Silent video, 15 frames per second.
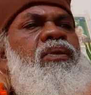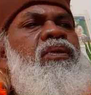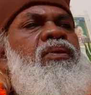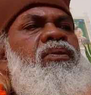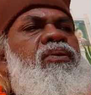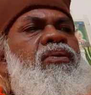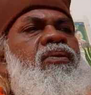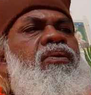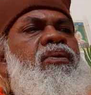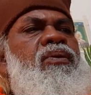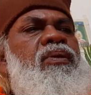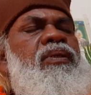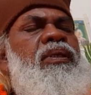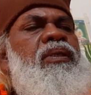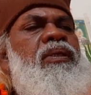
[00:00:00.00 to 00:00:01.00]
So
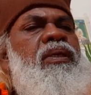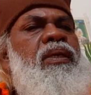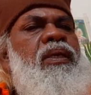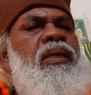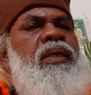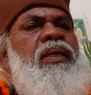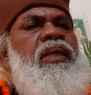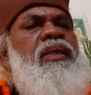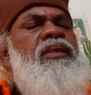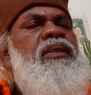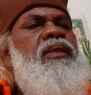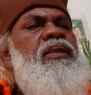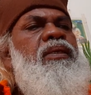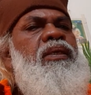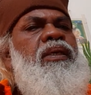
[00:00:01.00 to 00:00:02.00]
the knowledge,
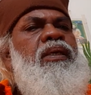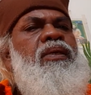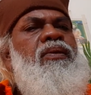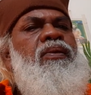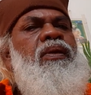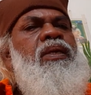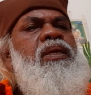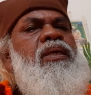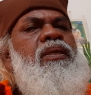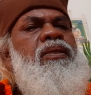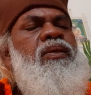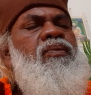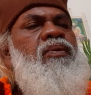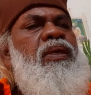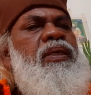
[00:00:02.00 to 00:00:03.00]

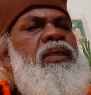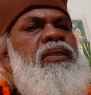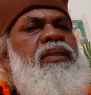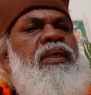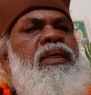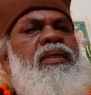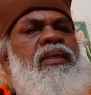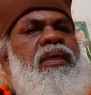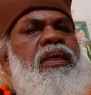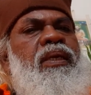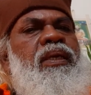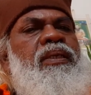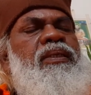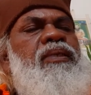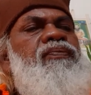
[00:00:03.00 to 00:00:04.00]
what is that
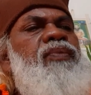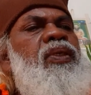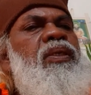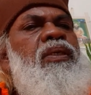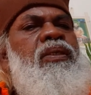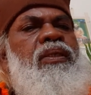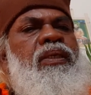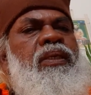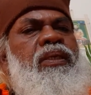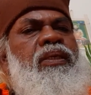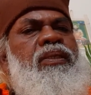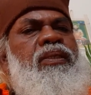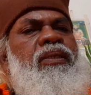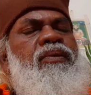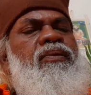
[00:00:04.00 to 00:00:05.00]
knowledge?
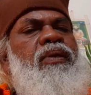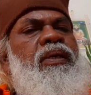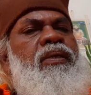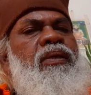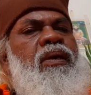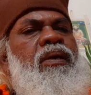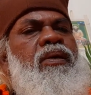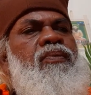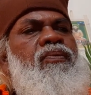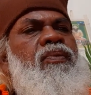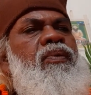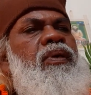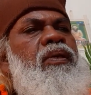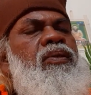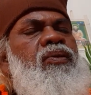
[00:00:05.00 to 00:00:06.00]
These
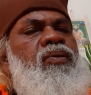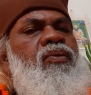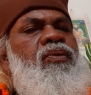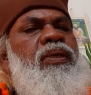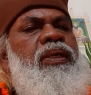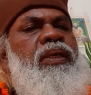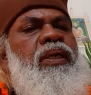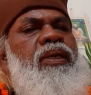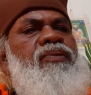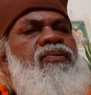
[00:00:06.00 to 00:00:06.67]
you derive